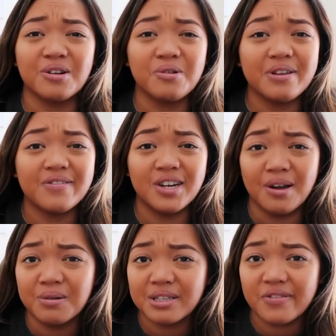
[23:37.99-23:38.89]
who
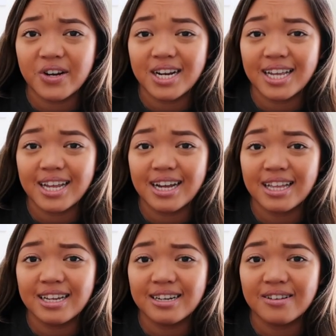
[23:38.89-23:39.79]
even knows if you're gonna get
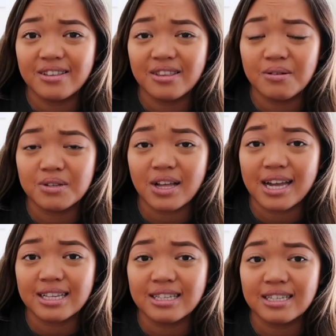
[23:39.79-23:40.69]
on those
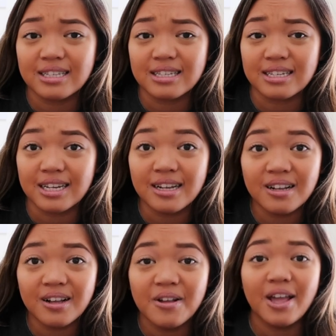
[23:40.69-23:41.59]
classes
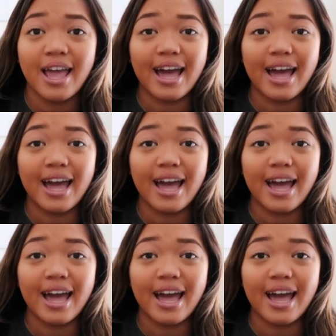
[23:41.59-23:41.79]
still.